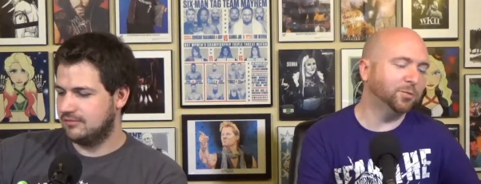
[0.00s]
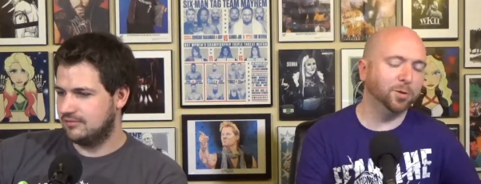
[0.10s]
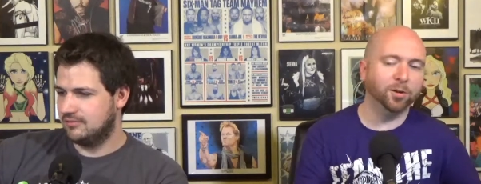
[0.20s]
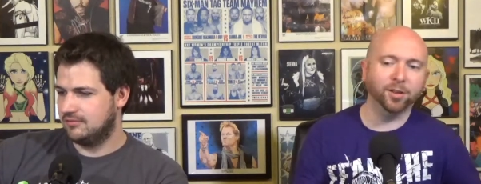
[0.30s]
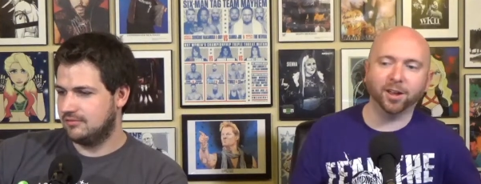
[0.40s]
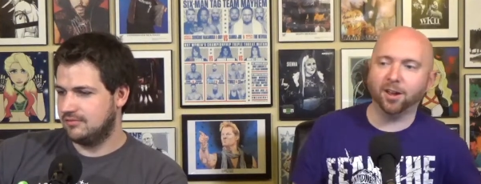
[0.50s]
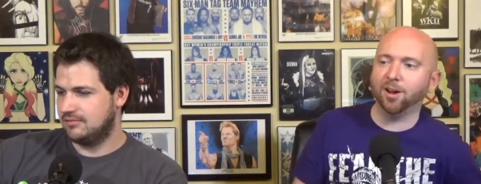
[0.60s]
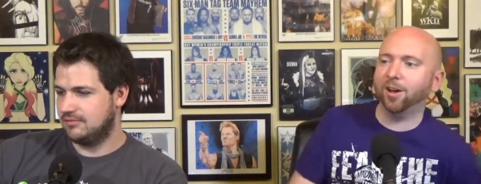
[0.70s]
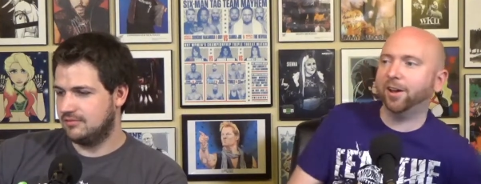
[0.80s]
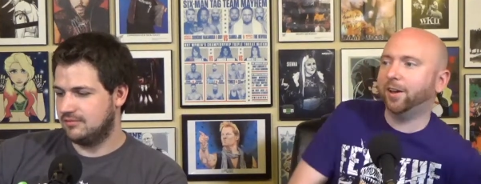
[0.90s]
Speaker 1: He's probably like, oh,
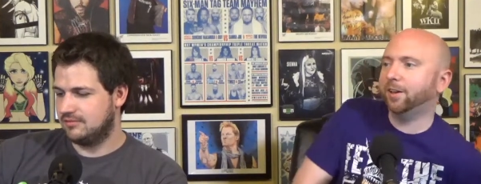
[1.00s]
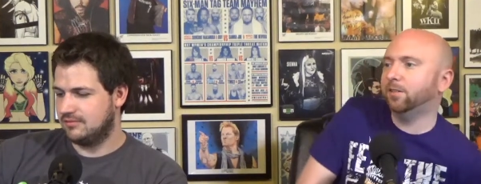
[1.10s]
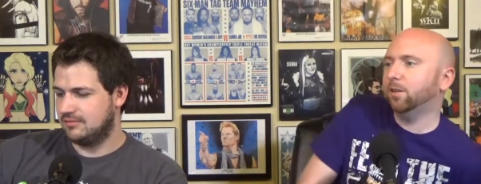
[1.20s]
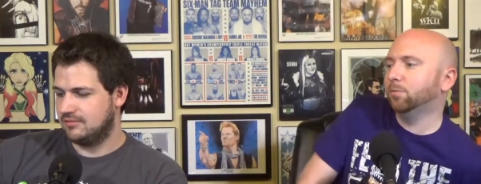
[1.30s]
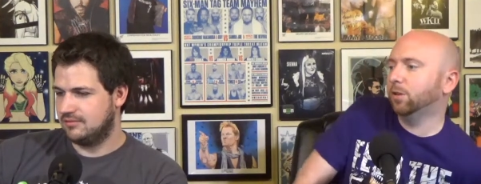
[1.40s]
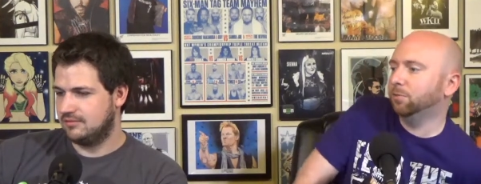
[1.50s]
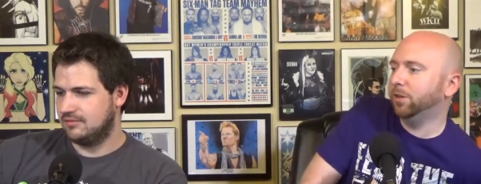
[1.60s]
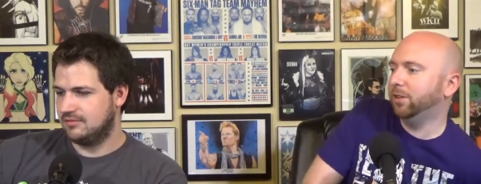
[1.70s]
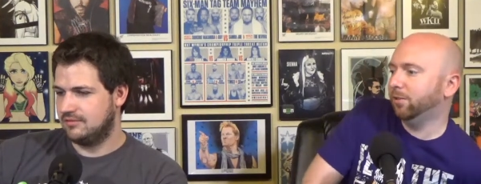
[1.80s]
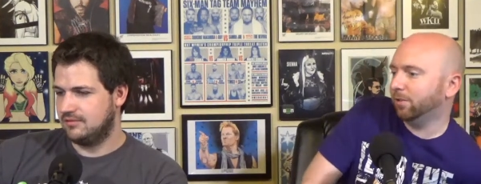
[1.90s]
I, I, am going to
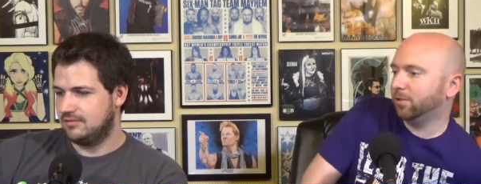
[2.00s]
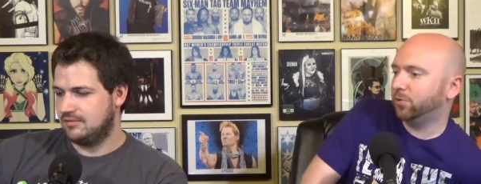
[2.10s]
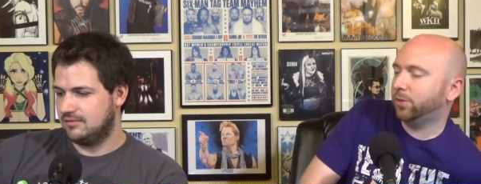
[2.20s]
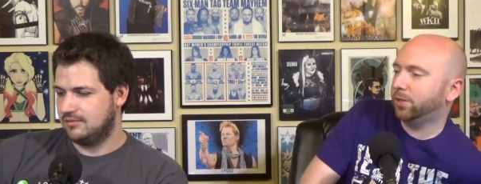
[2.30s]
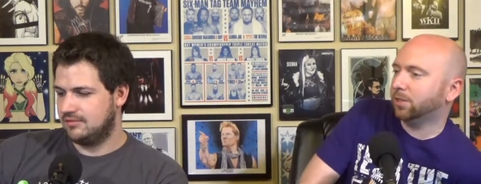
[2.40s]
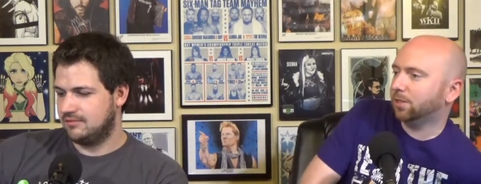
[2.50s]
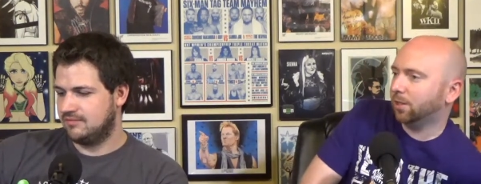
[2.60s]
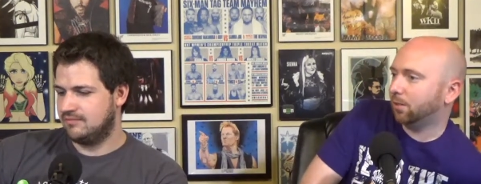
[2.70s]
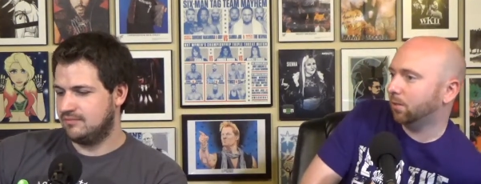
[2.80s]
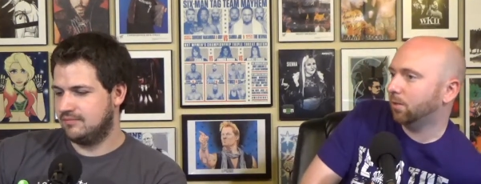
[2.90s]
be here this week
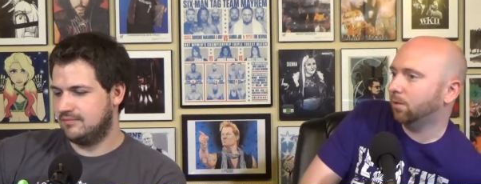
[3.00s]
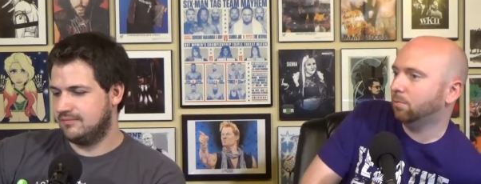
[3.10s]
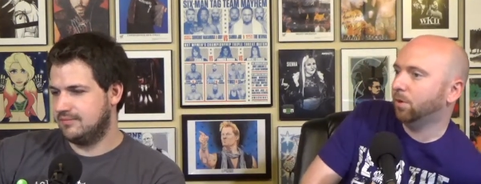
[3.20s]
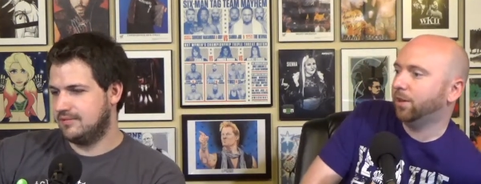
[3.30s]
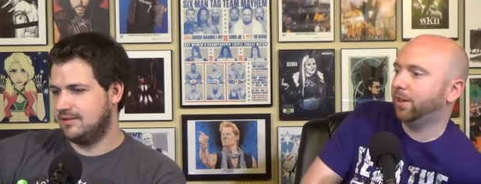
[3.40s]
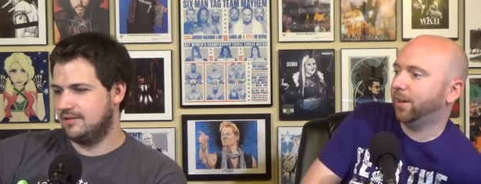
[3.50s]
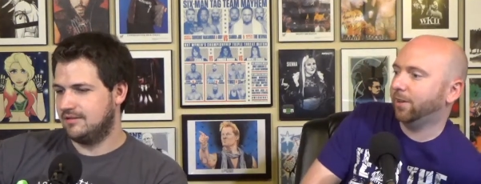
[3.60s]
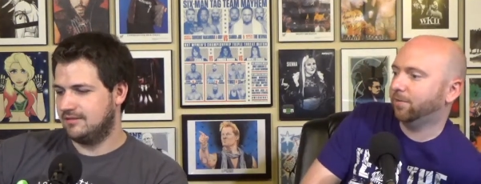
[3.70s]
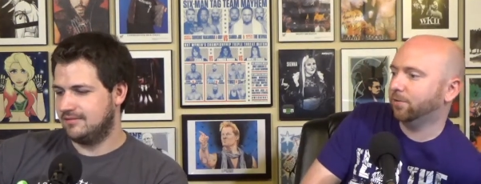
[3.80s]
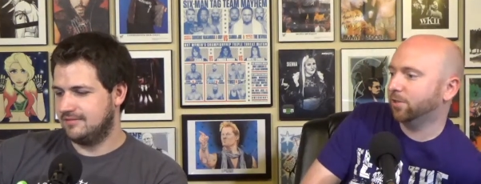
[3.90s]
instead of the Monday
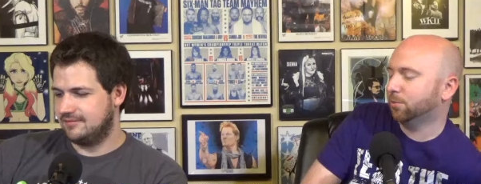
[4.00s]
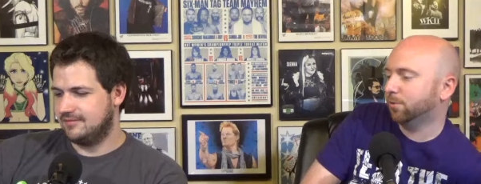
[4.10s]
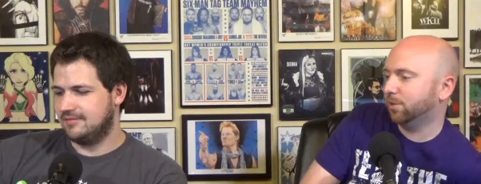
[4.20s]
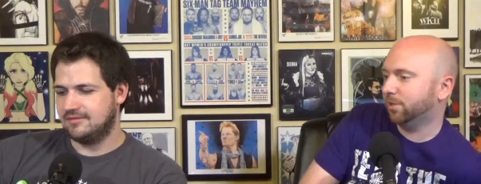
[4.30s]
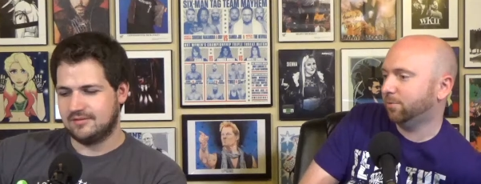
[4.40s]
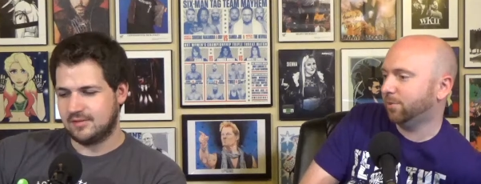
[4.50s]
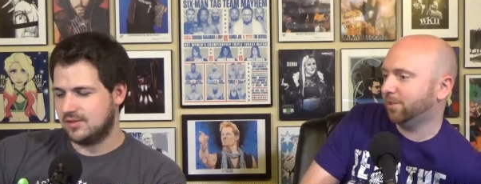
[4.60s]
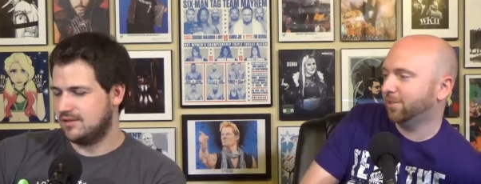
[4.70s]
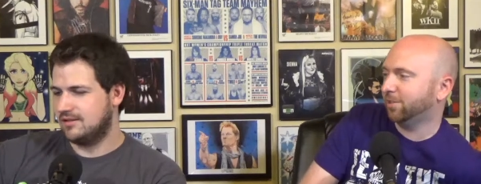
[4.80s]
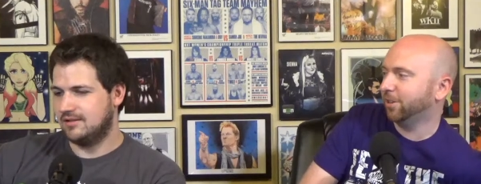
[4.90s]
after SummerSlam.
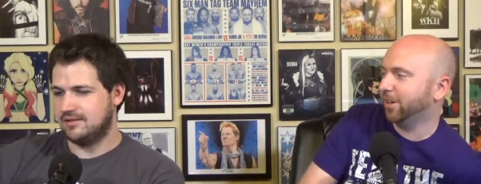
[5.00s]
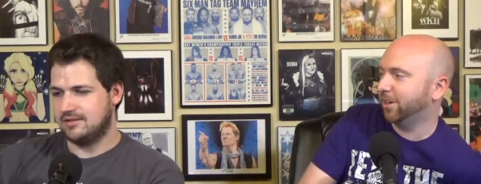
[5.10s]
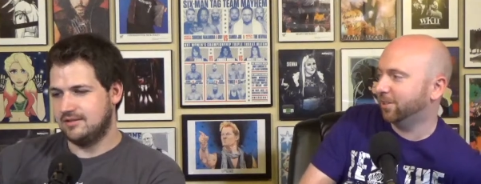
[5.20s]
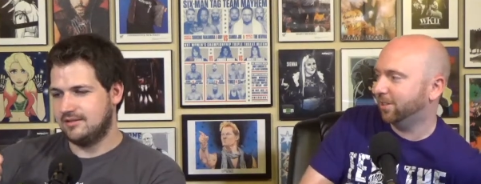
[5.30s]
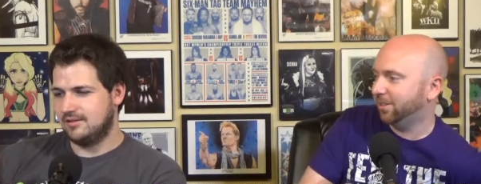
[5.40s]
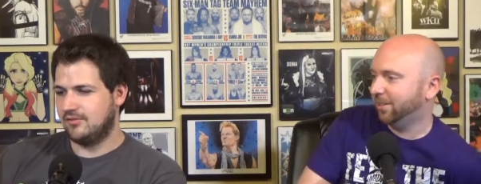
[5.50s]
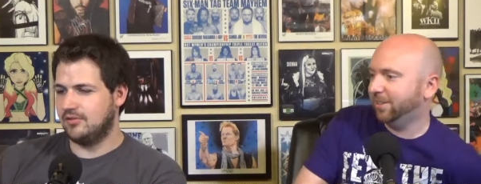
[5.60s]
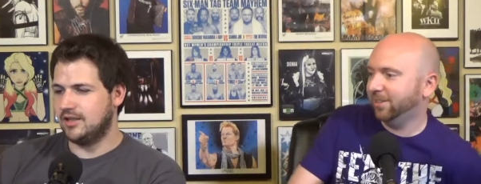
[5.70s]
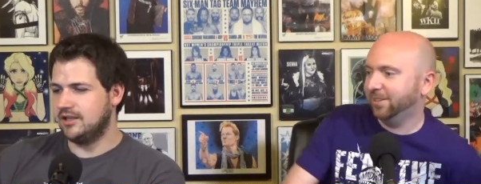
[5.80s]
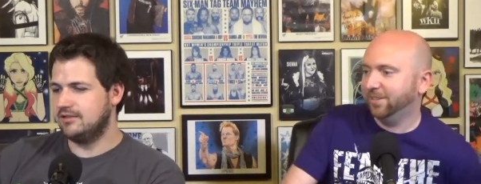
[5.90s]
So sorry, guys.
Speaker 2: It's
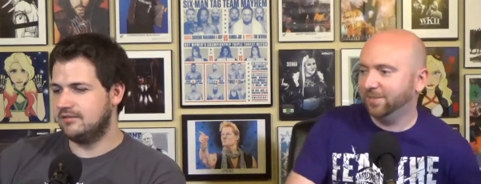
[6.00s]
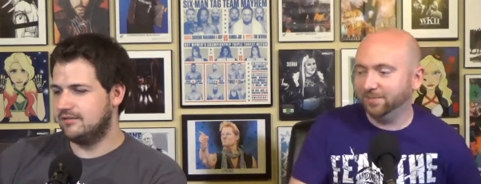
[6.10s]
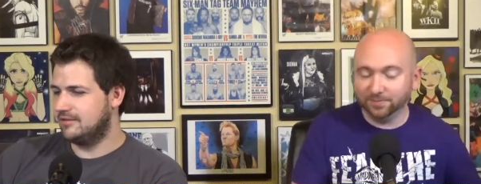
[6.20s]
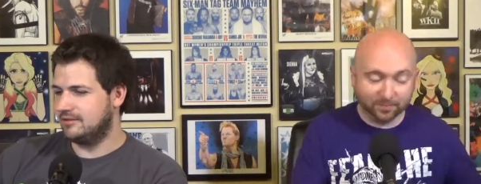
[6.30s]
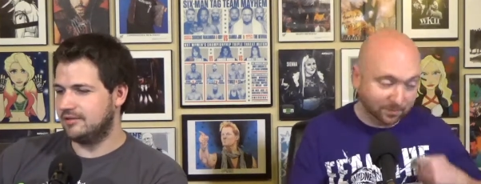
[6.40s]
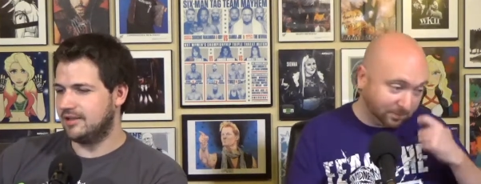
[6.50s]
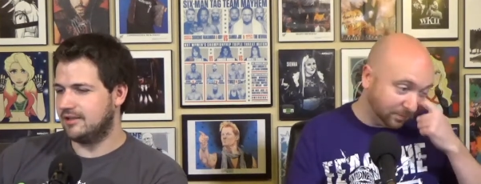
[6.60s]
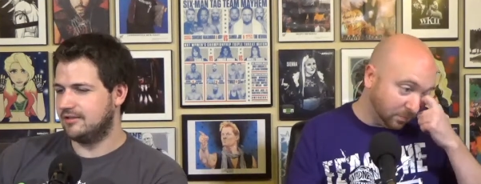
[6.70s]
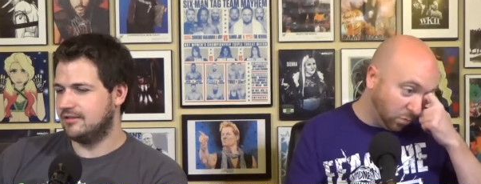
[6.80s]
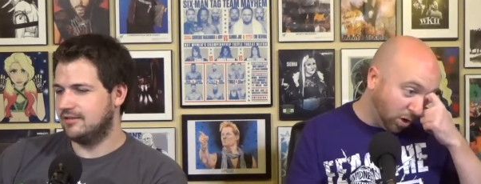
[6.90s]
fine. Don't
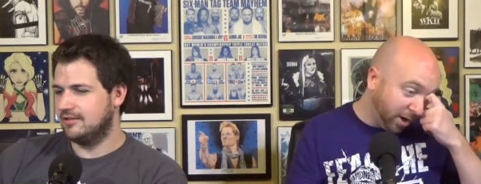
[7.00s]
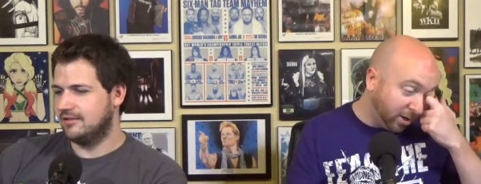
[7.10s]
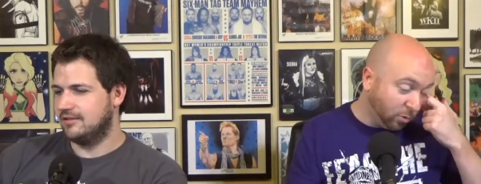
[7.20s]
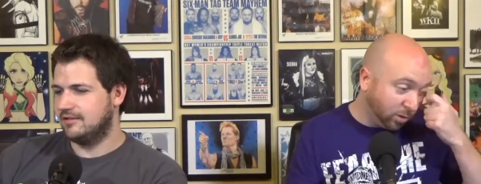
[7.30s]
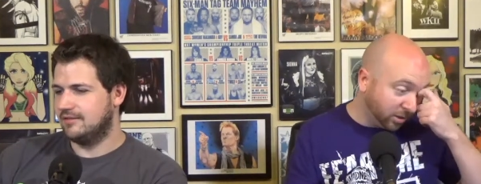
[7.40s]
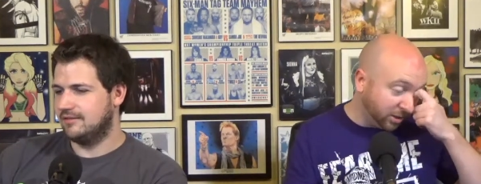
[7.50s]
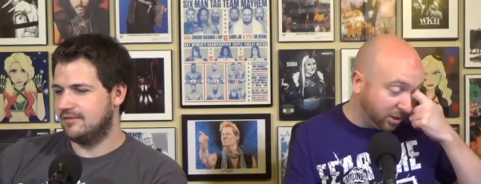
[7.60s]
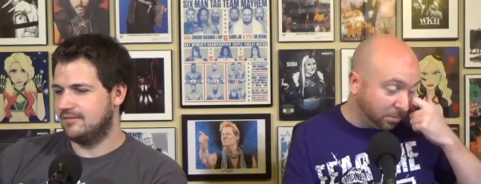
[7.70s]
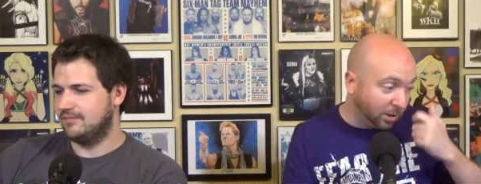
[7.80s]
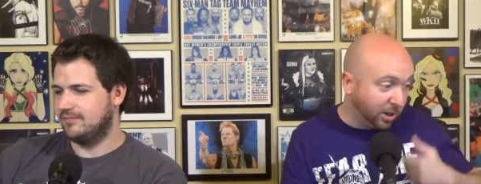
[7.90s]
care.
Speaker 1: Why? You want to see
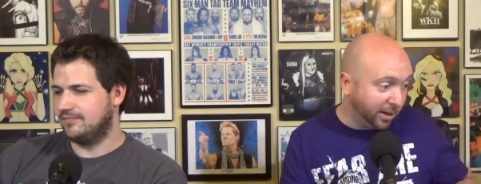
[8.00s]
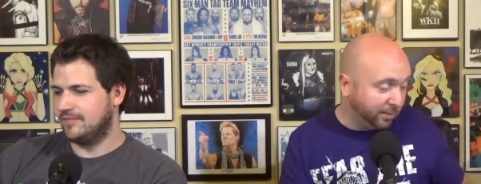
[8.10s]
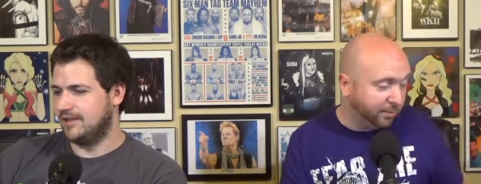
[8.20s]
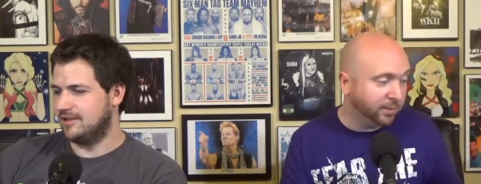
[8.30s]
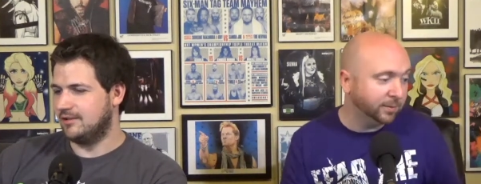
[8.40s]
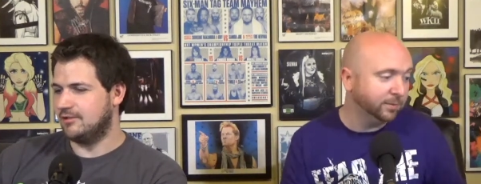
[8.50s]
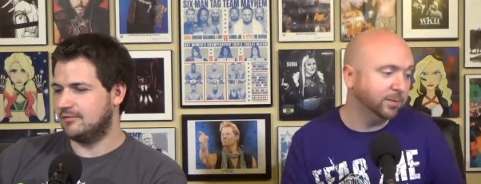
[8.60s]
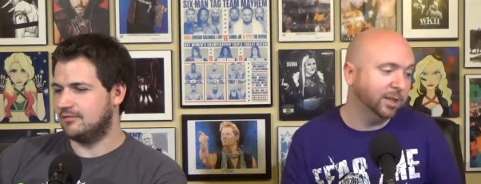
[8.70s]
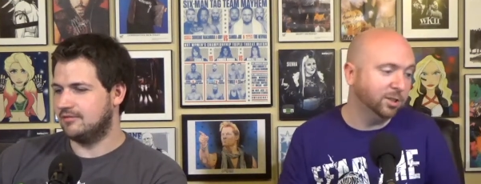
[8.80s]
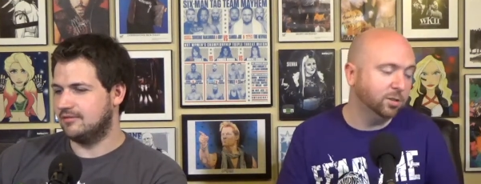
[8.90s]
him live? I
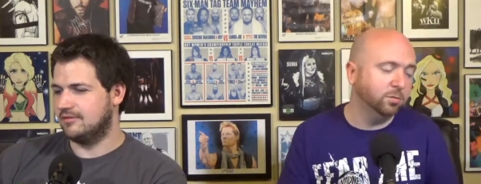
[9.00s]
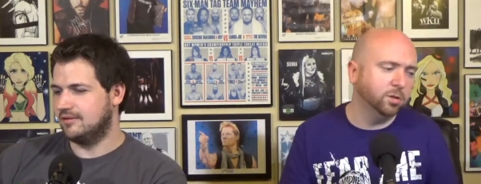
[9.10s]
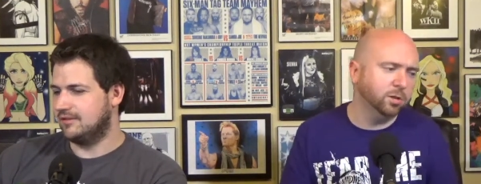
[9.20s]
don't. Yes, you